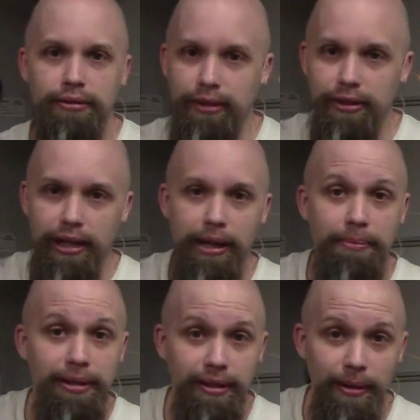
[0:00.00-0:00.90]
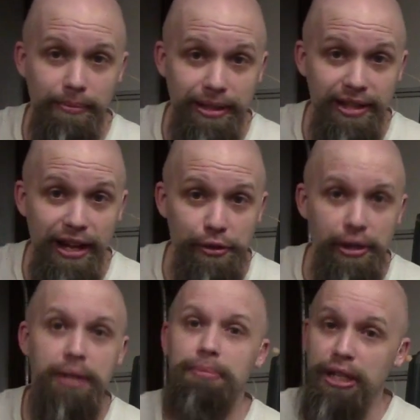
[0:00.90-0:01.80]
Okay, I'm
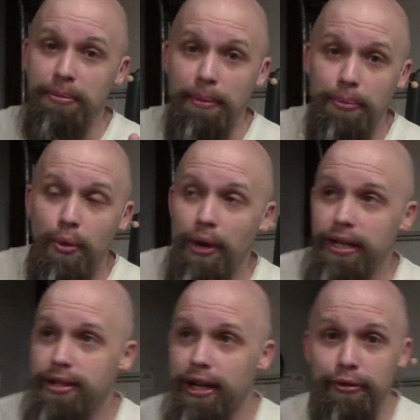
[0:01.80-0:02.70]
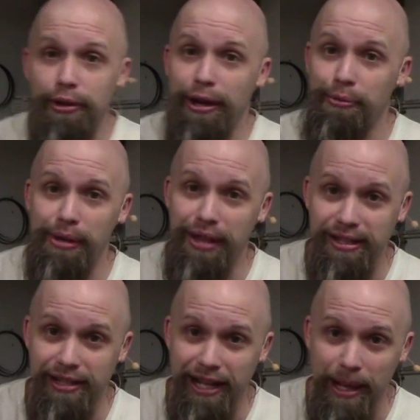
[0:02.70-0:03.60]
exaggerating, but you get my point. I don't know how well
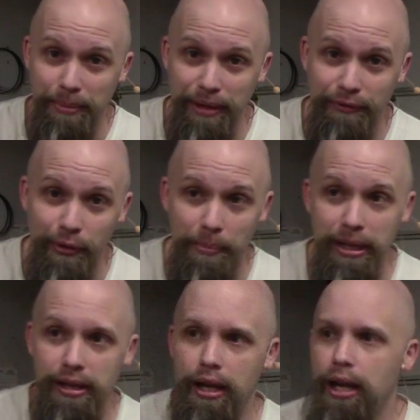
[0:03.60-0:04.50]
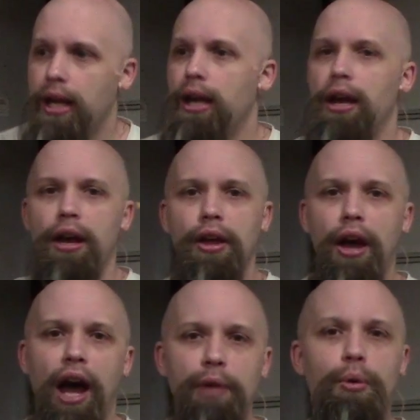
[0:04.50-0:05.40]
that's going to happen for me.
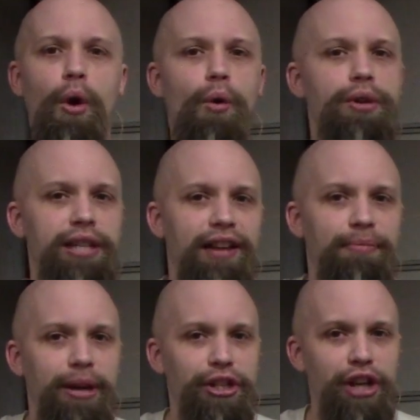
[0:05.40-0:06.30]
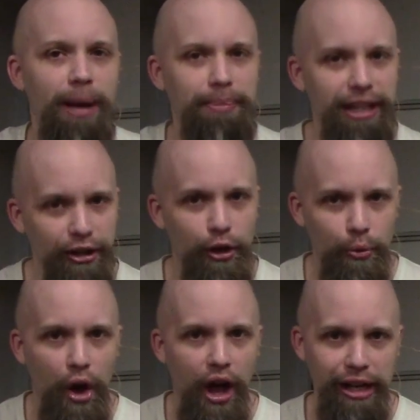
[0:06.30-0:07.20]
I will always have my shop in a
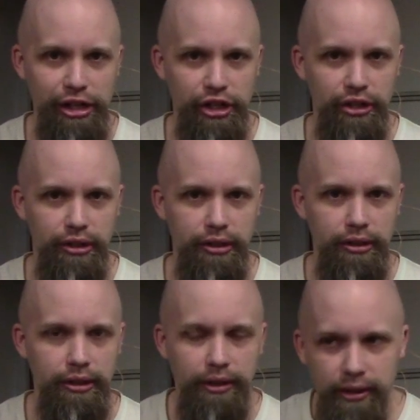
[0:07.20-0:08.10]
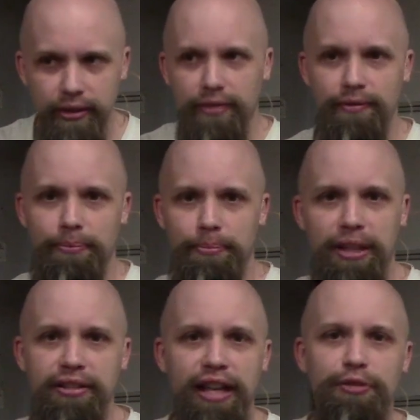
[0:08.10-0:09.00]
garage.
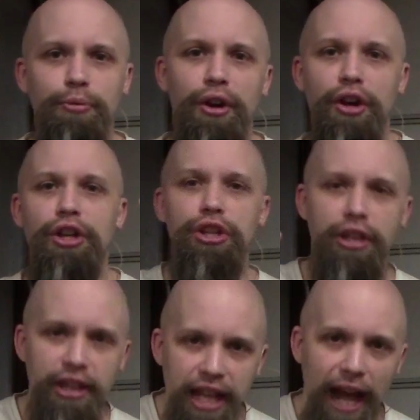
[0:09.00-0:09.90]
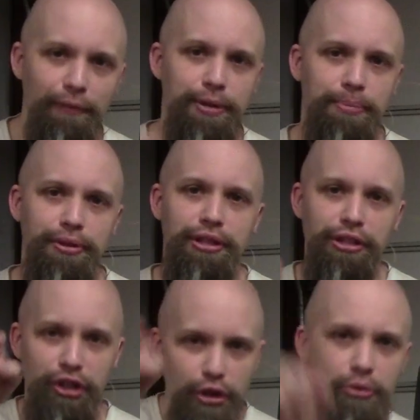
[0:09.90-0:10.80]
Because that's where the average person
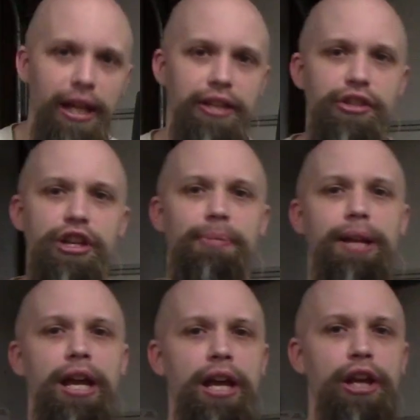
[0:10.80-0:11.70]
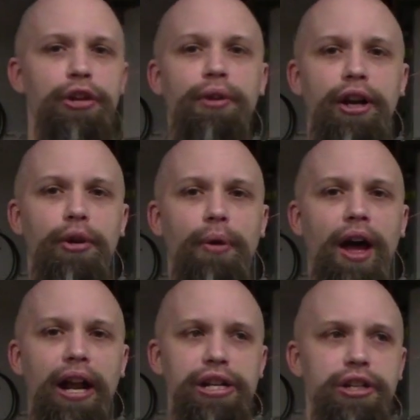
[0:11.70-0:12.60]
is. You, ladies and gentlemen, you're in a
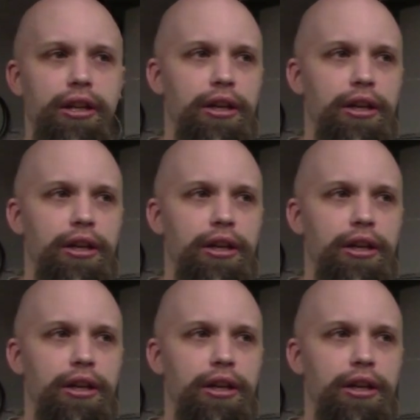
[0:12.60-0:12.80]
garage.